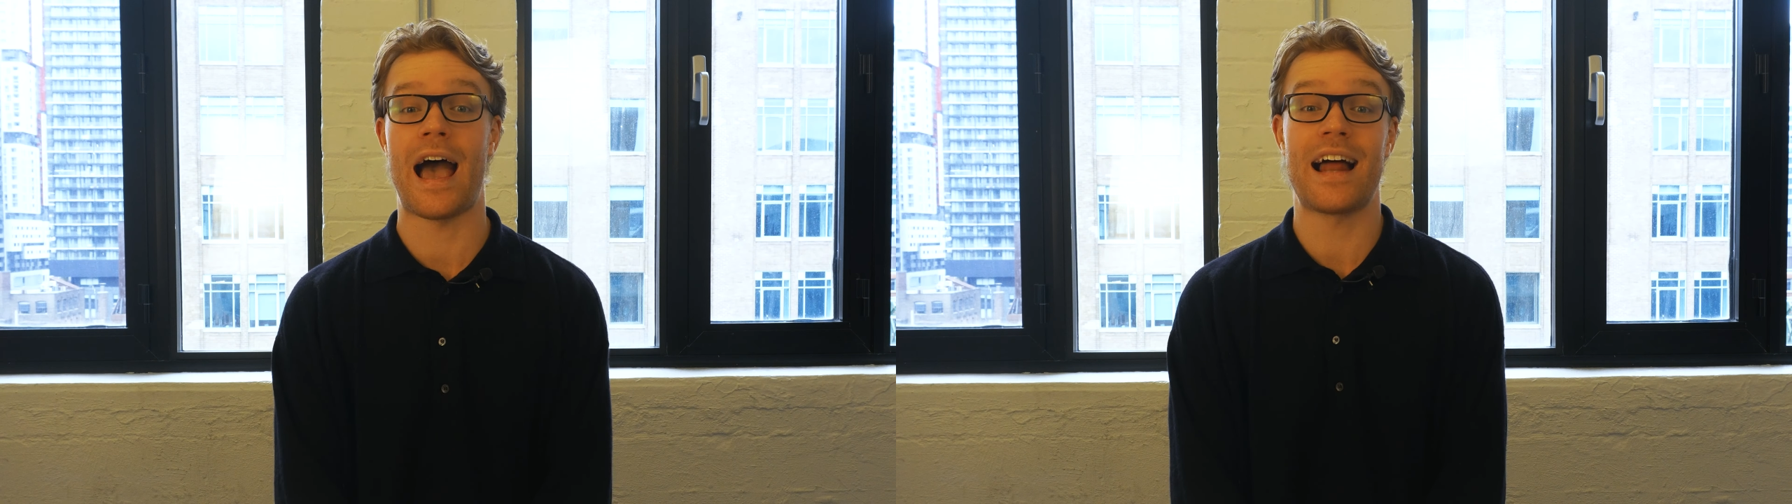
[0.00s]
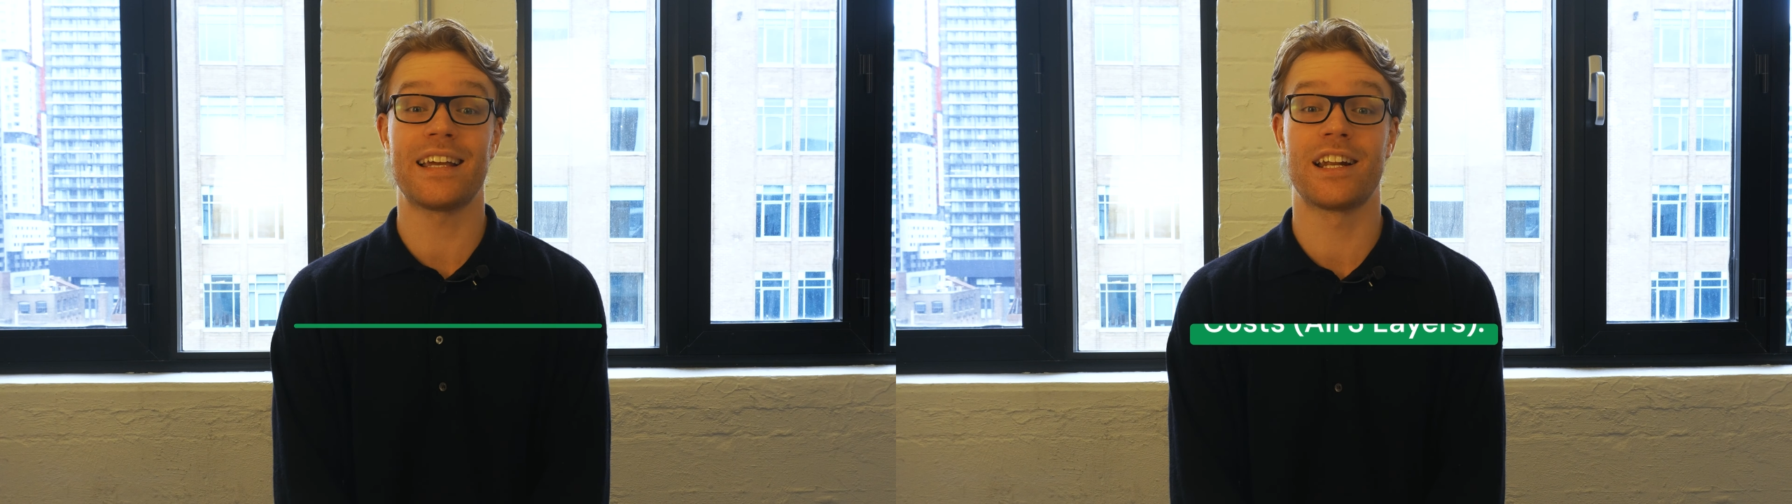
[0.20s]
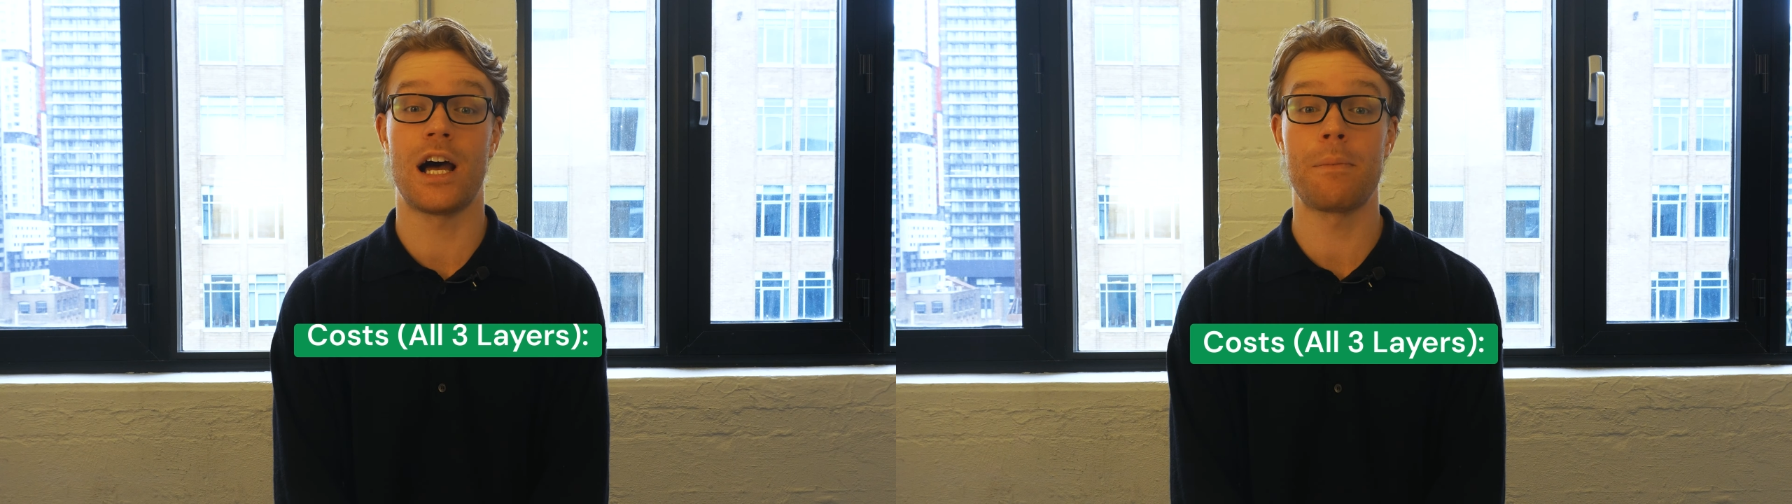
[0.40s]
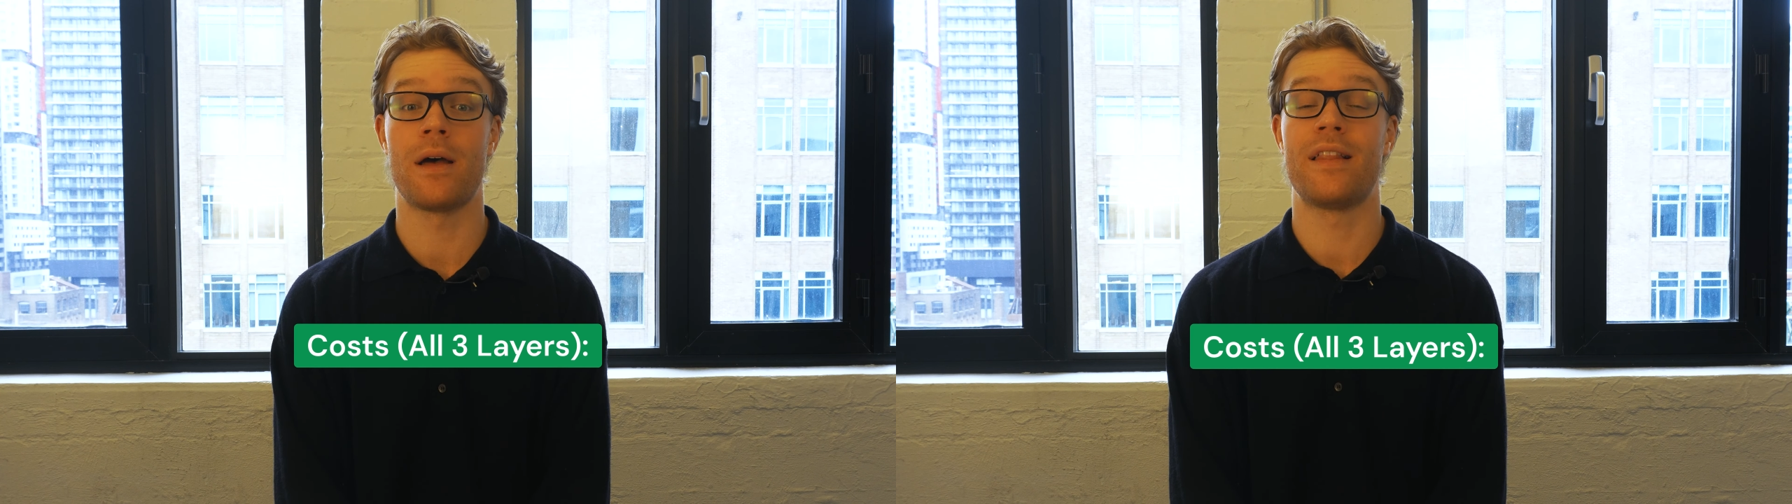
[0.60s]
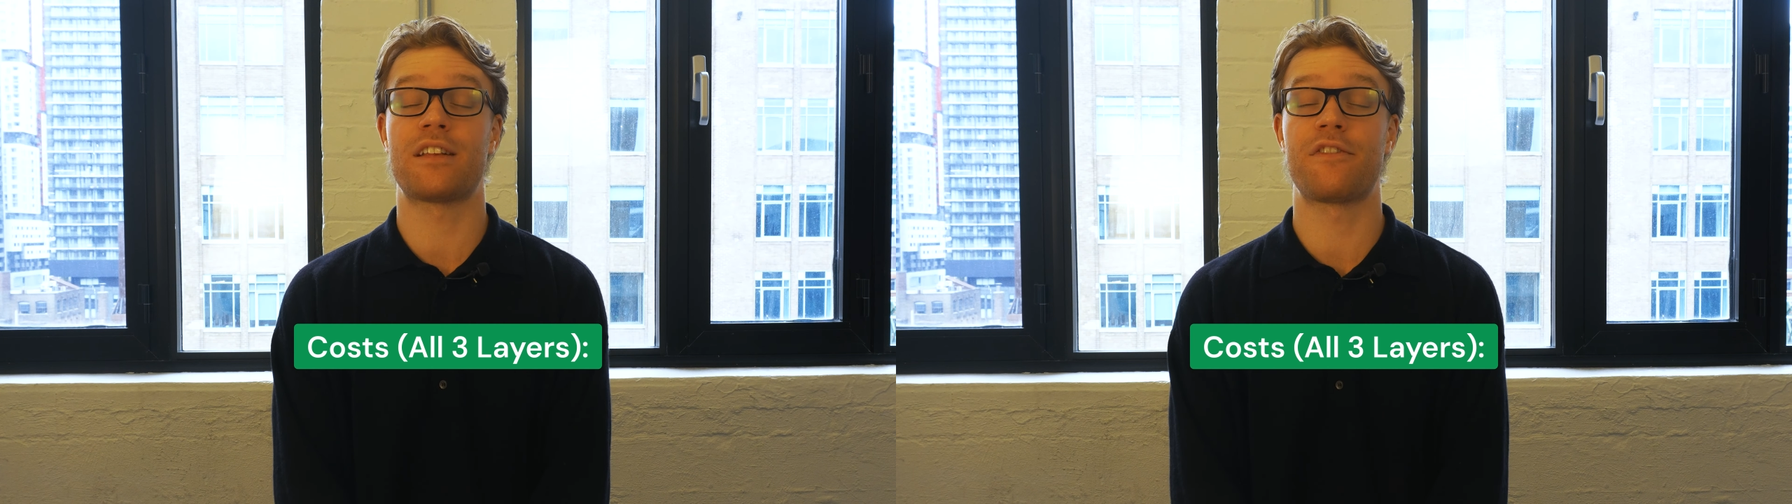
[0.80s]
Adding it up, that's